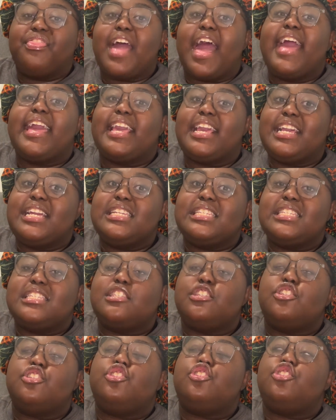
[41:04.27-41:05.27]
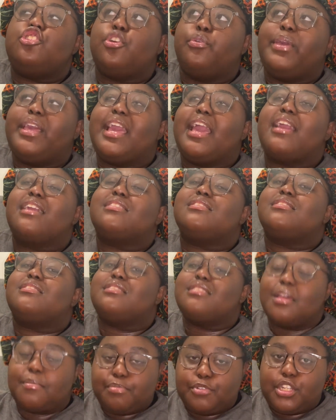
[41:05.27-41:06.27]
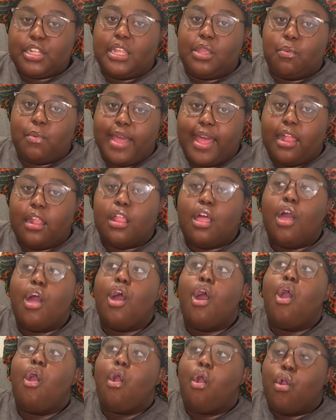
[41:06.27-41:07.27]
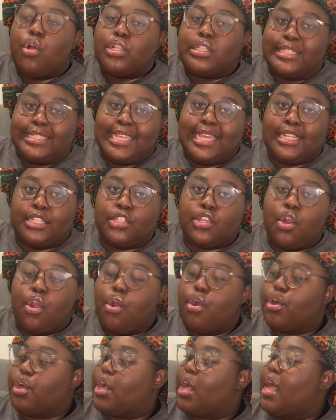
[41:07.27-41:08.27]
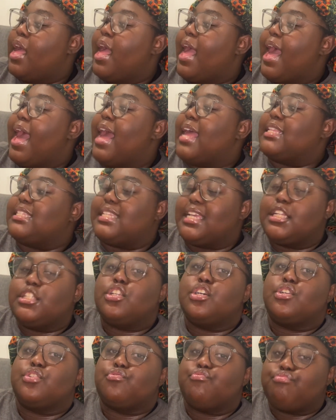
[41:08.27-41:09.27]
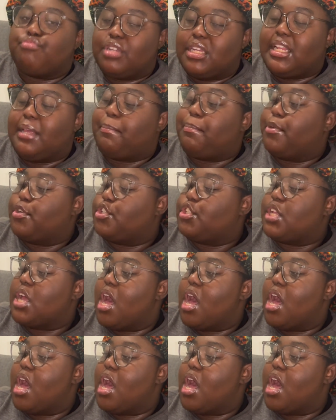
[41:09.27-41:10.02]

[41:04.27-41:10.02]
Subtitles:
that is doing exceptionally well on TikTok. And TikTok's really pushed it